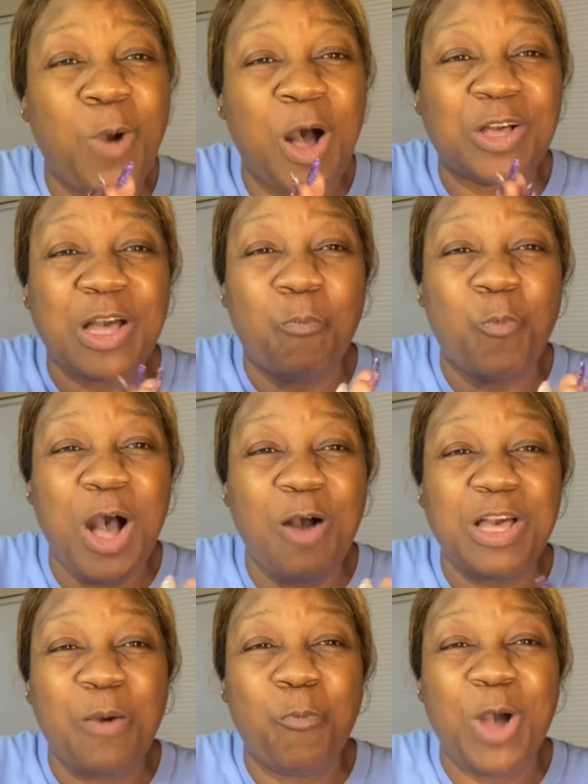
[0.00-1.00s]
welcome,
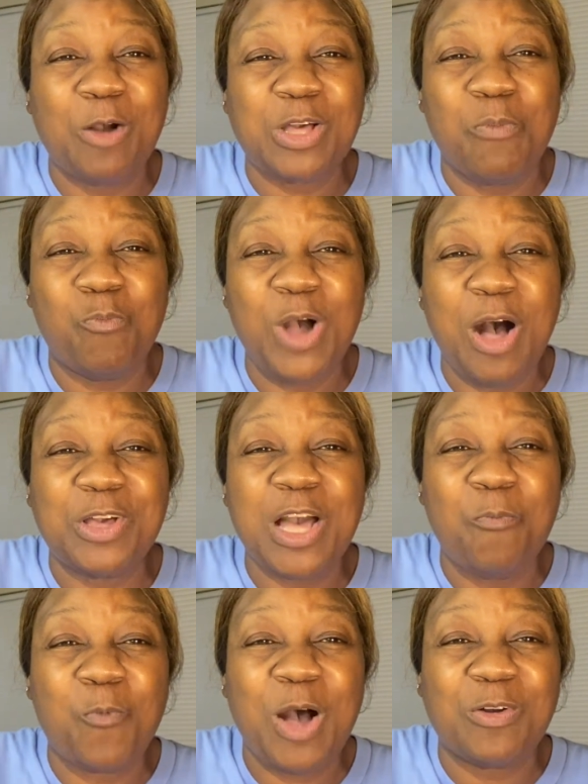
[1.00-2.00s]
welcome, welcome,
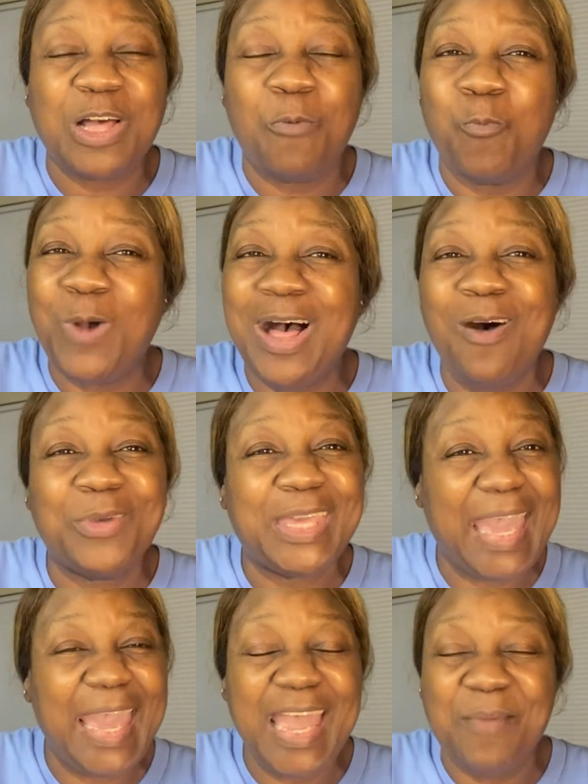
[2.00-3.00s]
welcome, welcome,
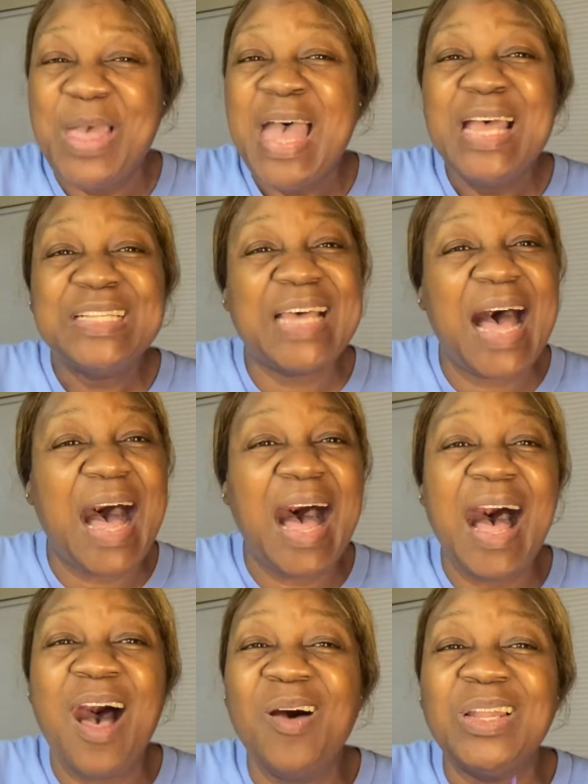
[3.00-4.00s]
welcome to
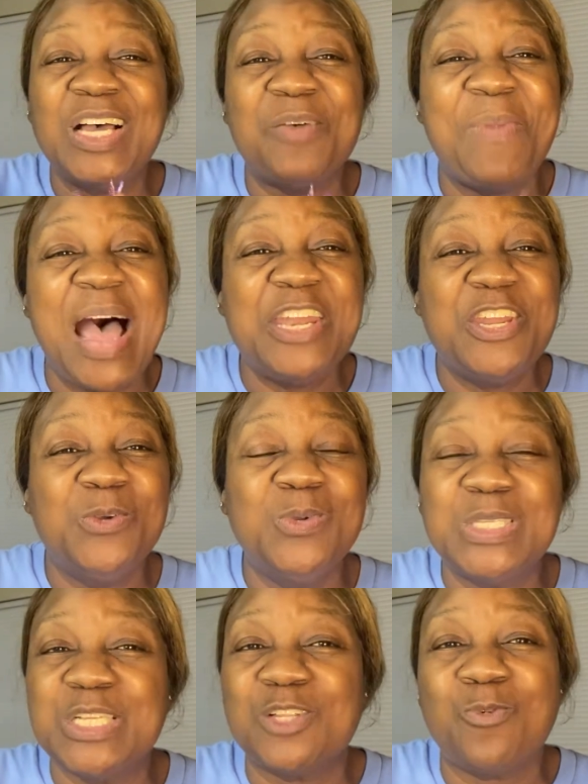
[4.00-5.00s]
all of my new
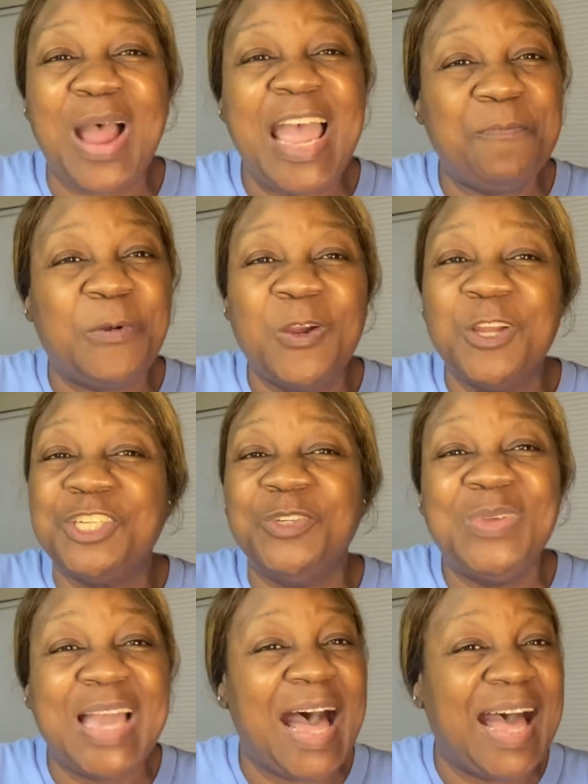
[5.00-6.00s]
subscribers, you
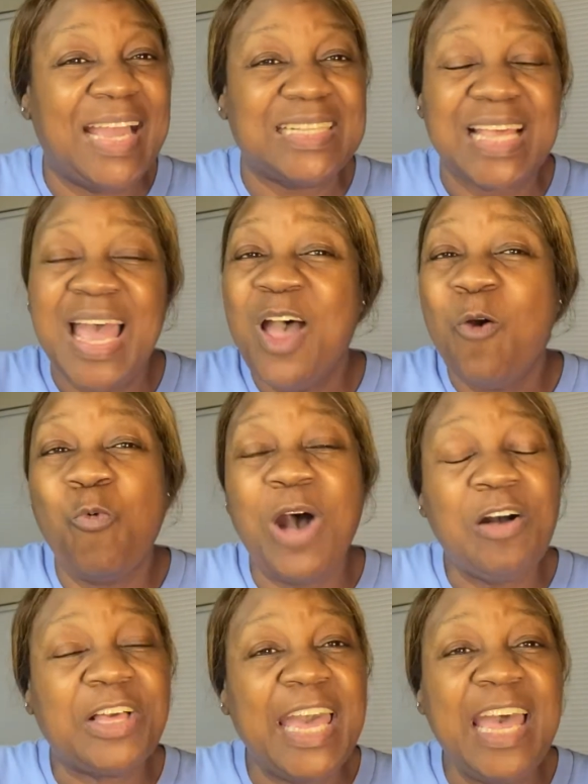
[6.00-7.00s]
guys.
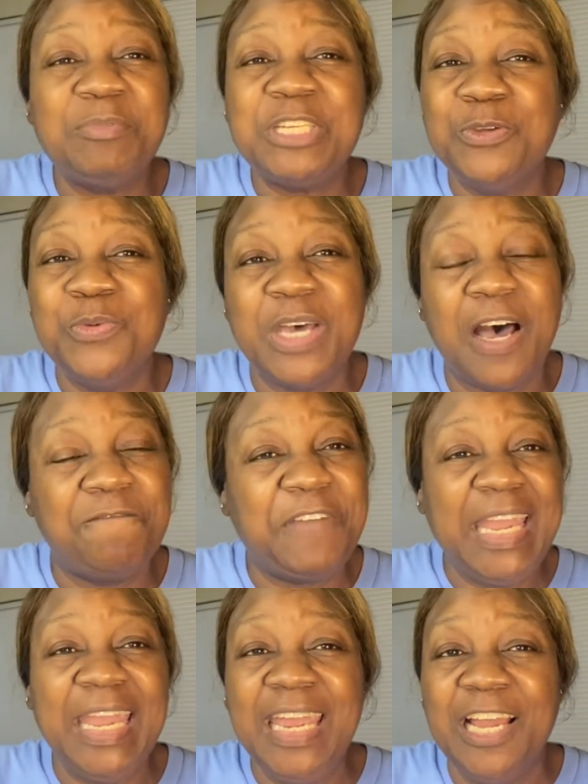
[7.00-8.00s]
Welcome to the
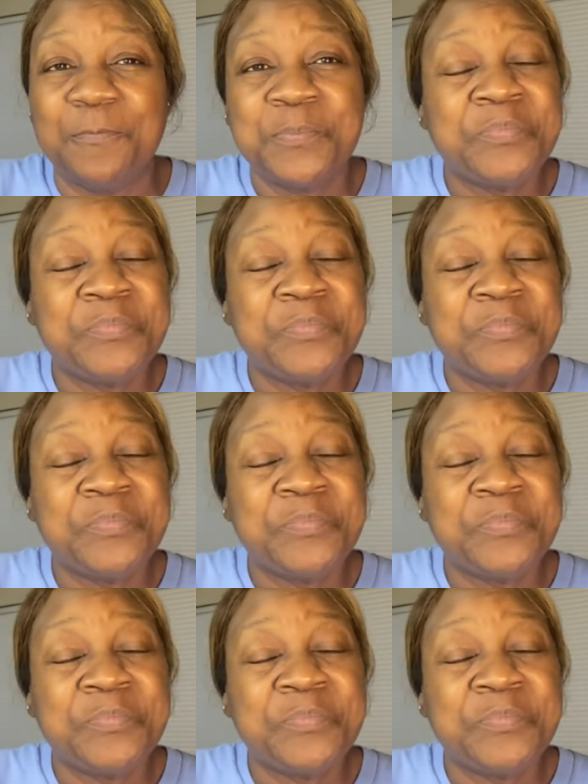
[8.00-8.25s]
fam.